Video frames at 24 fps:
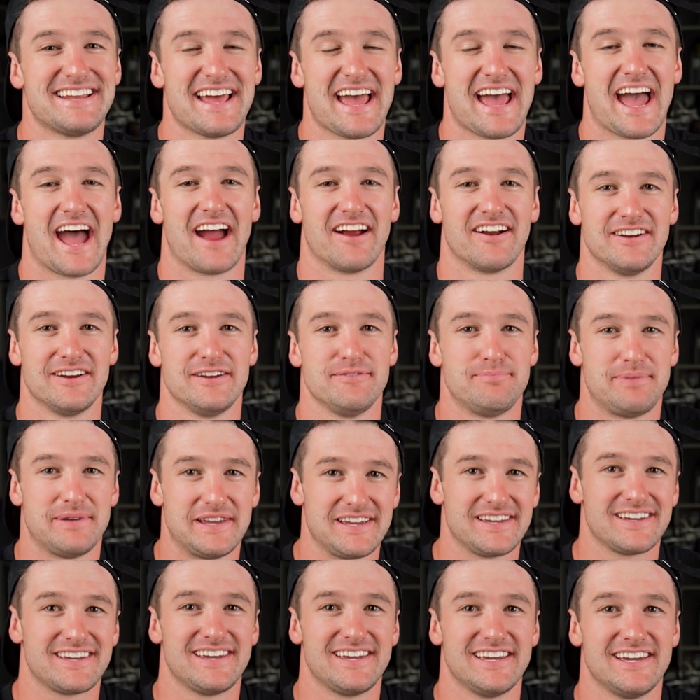Harry
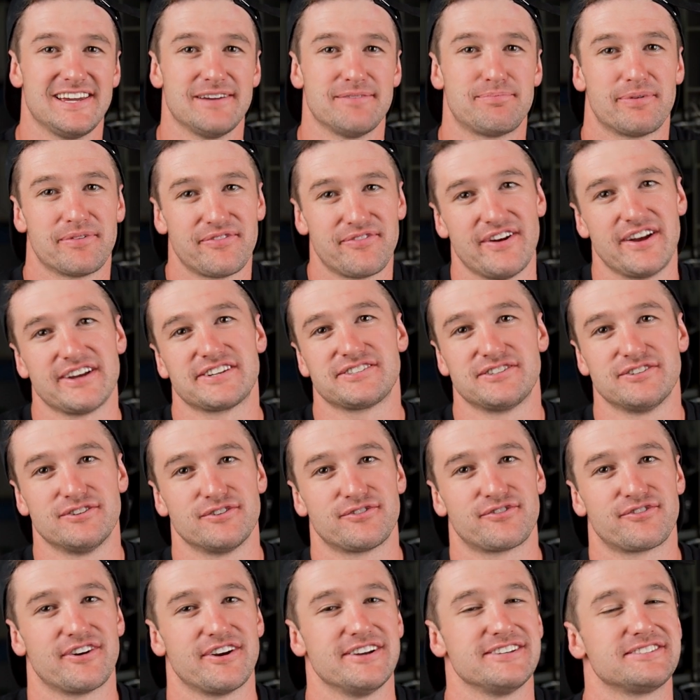Bink here, professional
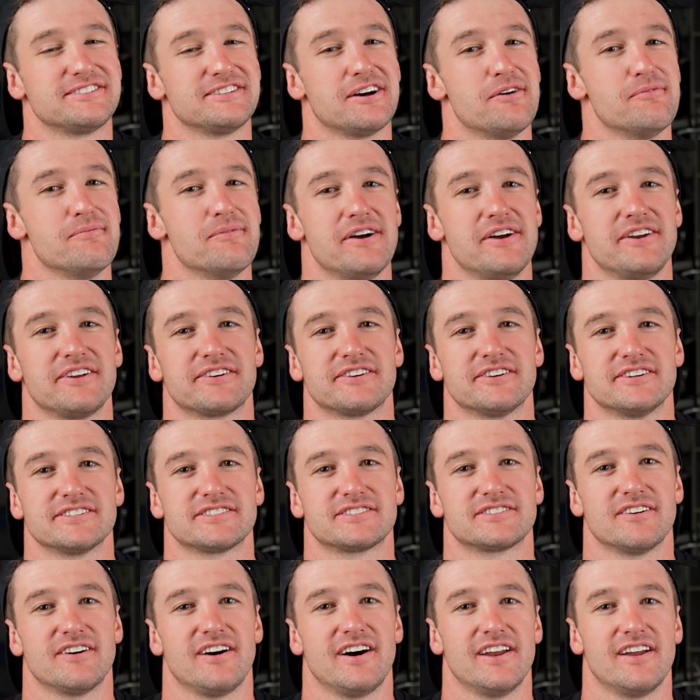freestyle
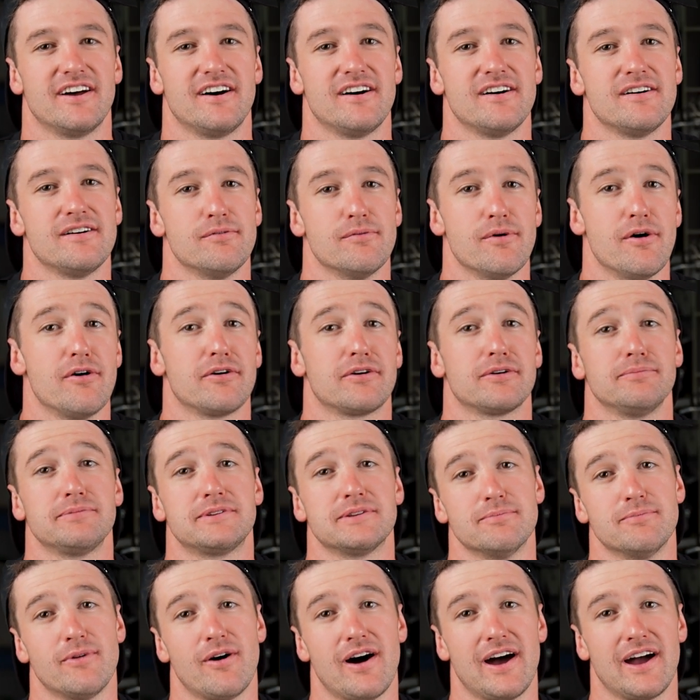motocross rider. Welcome
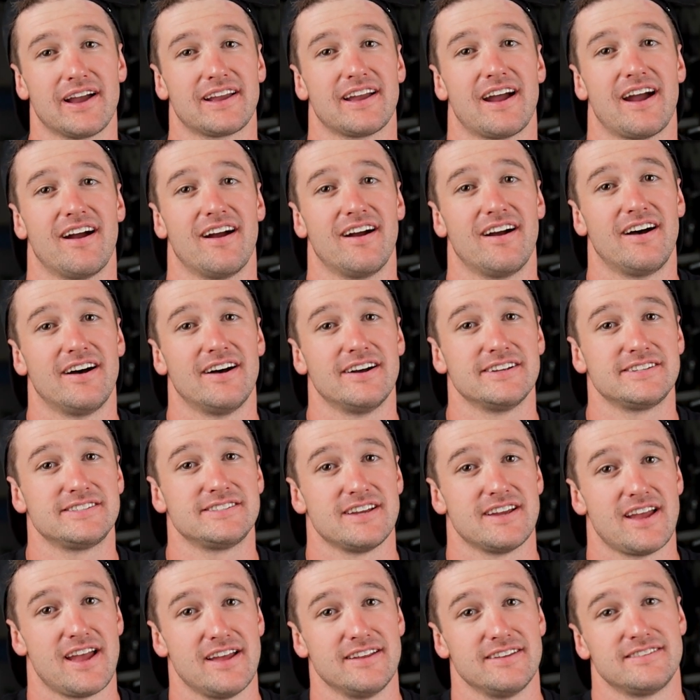to my garage,
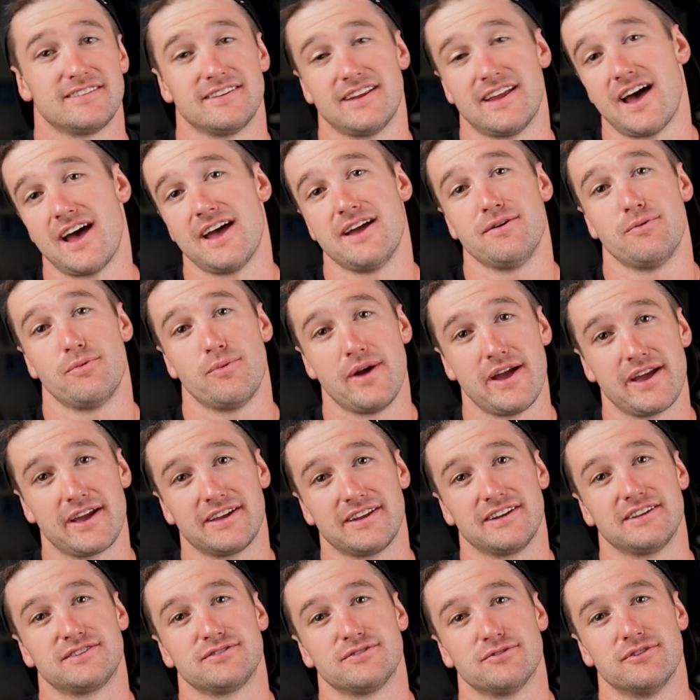and today we're
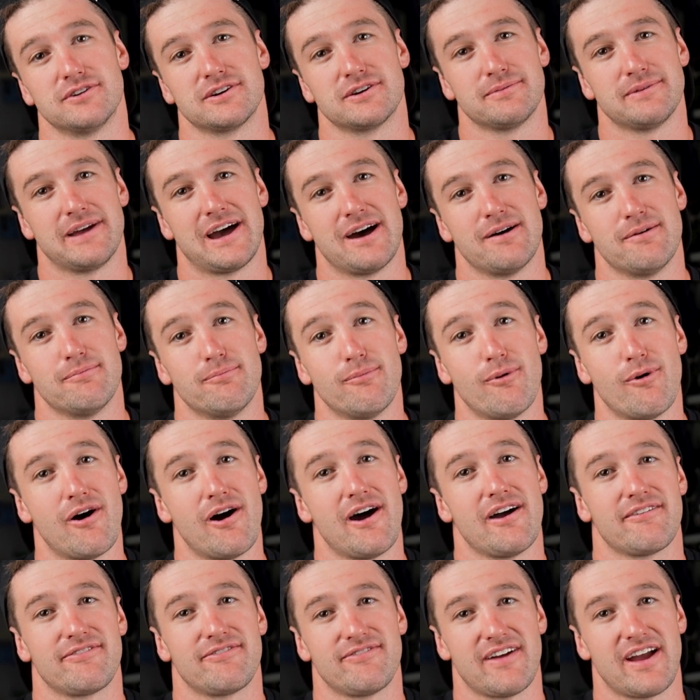going to talk about
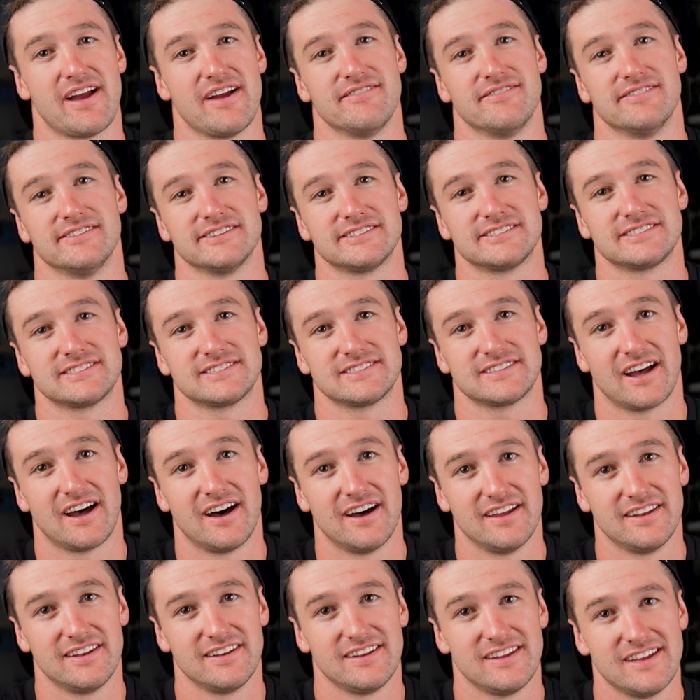my favourite
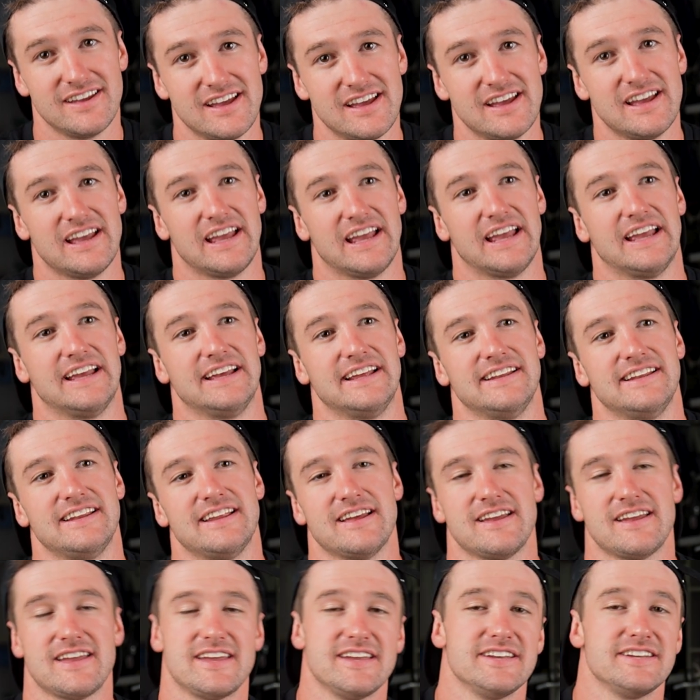stunt in
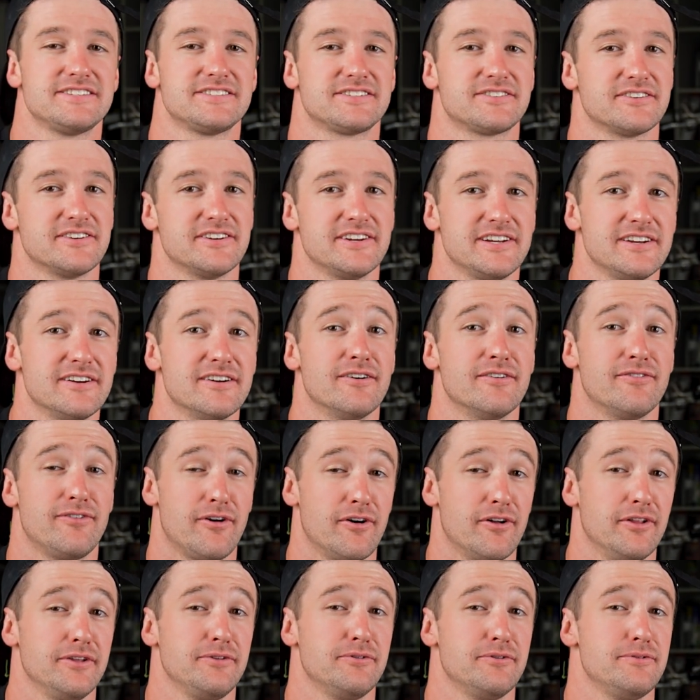history of
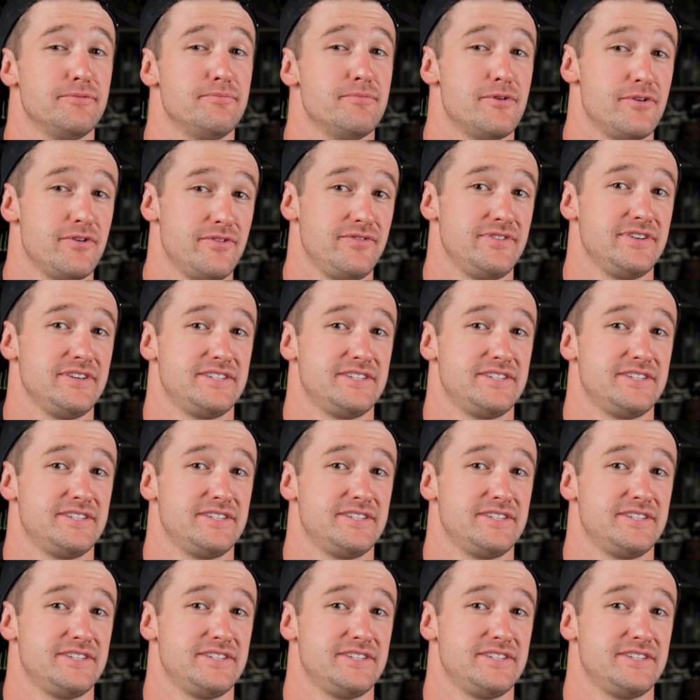Hollywood movie